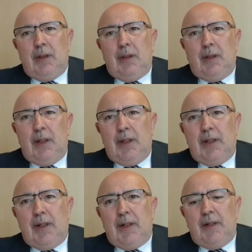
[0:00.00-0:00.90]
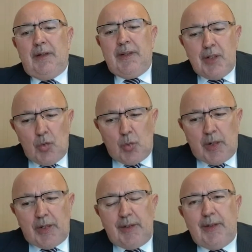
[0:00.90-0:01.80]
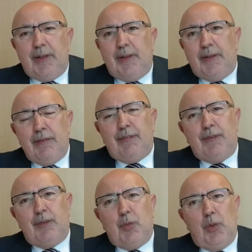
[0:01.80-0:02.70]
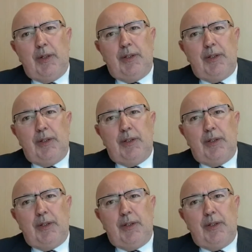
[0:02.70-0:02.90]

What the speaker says: in a new way, in a different way.